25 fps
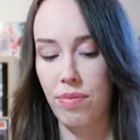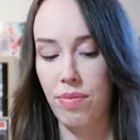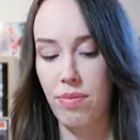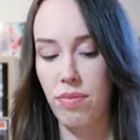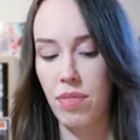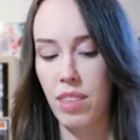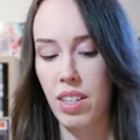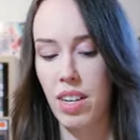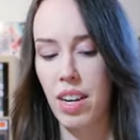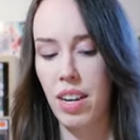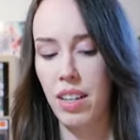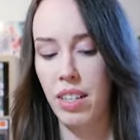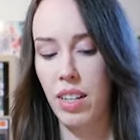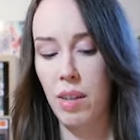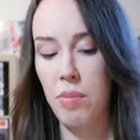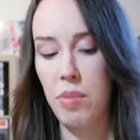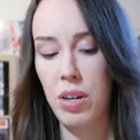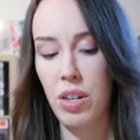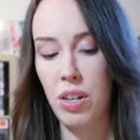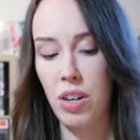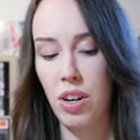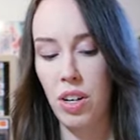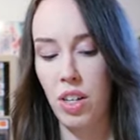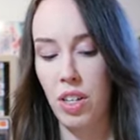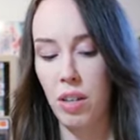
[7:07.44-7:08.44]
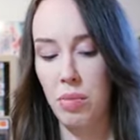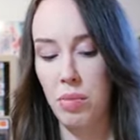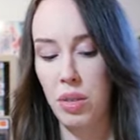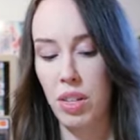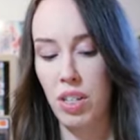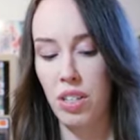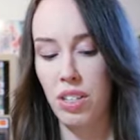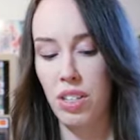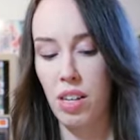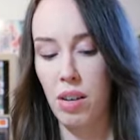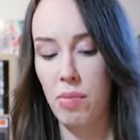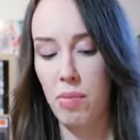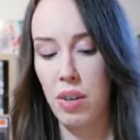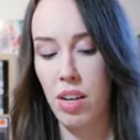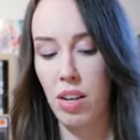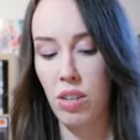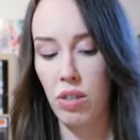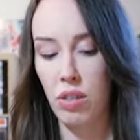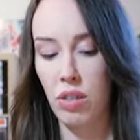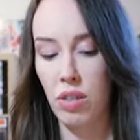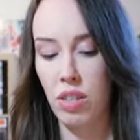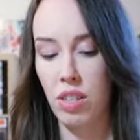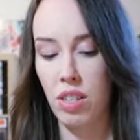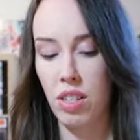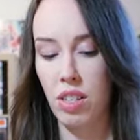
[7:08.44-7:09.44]
Yeah, let me know, because I'm
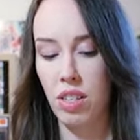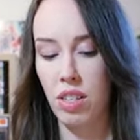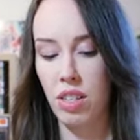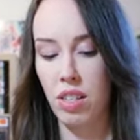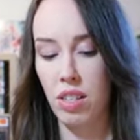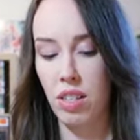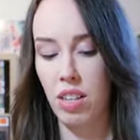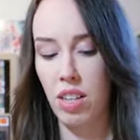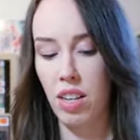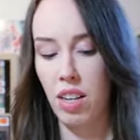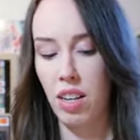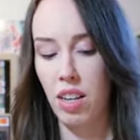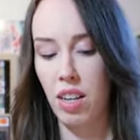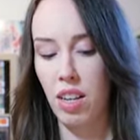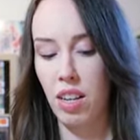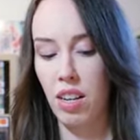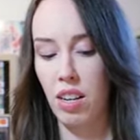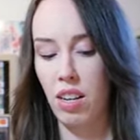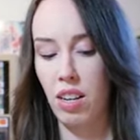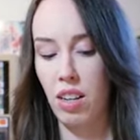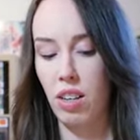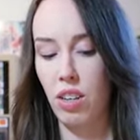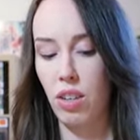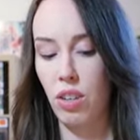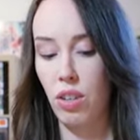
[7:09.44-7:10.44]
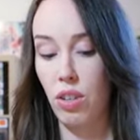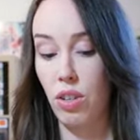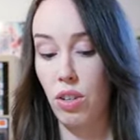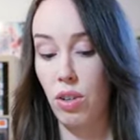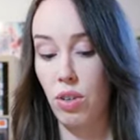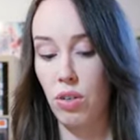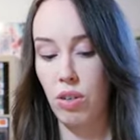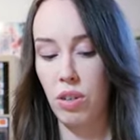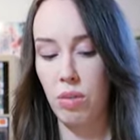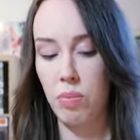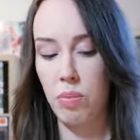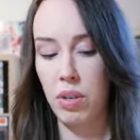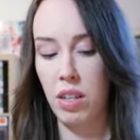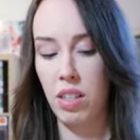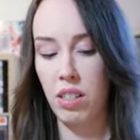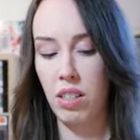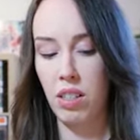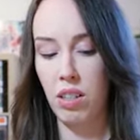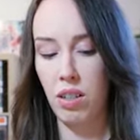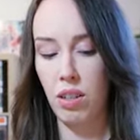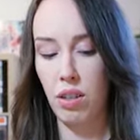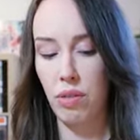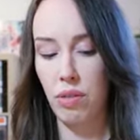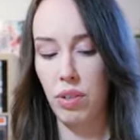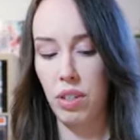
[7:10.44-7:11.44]
interested to hear your opinion
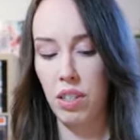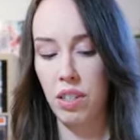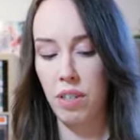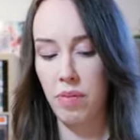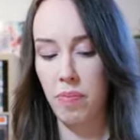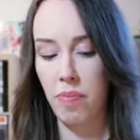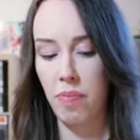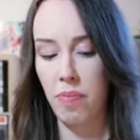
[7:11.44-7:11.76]
of it.